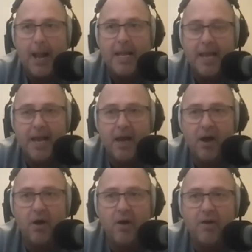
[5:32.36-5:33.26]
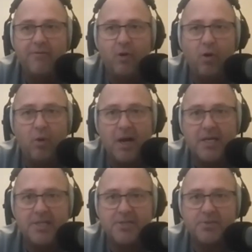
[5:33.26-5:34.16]
Yeah, I've
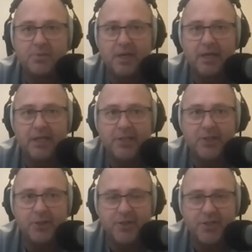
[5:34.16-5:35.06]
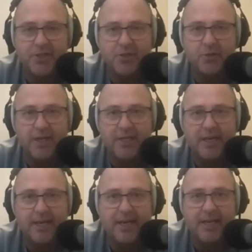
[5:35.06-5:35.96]
always really enjoyed the
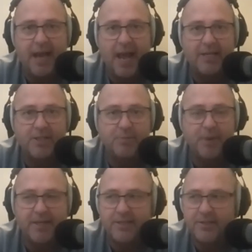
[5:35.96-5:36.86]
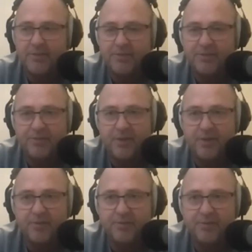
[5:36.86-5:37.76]
storytelling aspect of
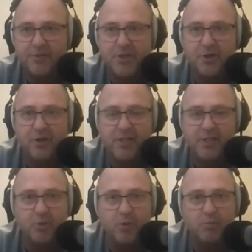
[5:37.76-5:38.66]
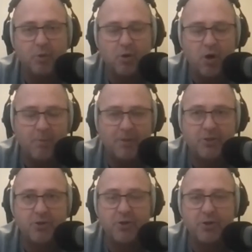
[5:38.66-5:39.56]
journalism or
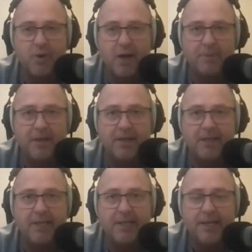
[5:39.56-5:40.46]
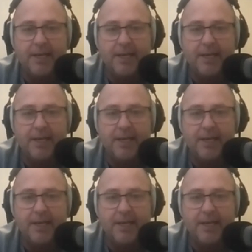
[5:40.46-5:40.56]
commentary or rugby league.